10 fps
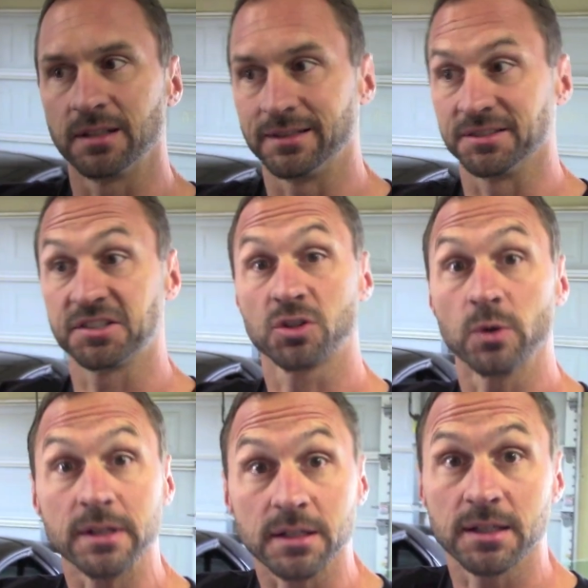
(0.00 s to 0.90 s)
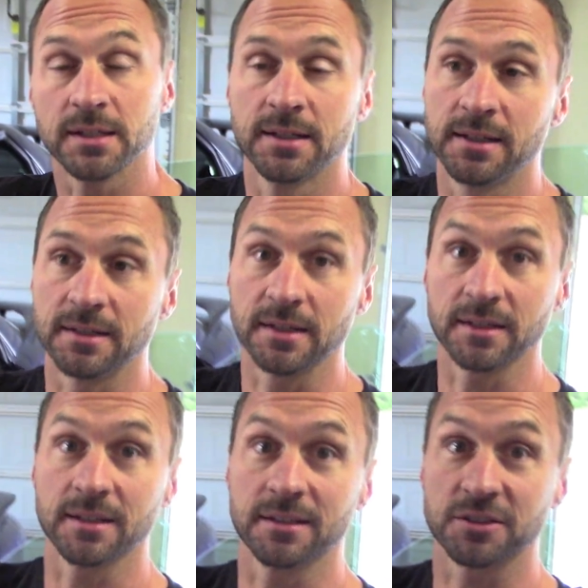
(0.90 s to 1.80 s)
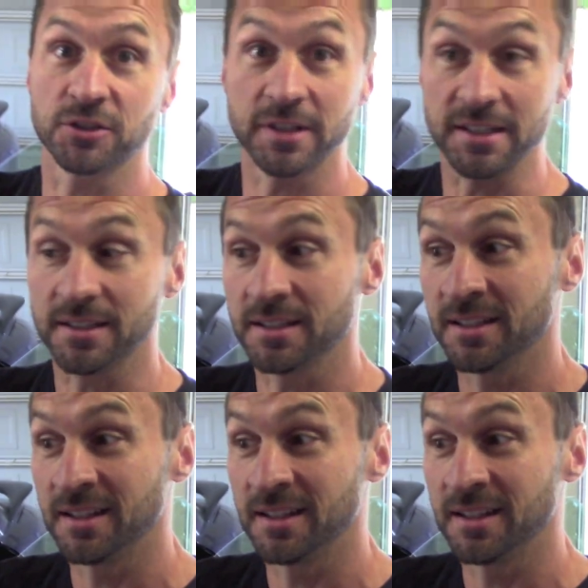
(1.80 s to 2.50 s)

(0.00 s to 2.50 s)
and squeak and creak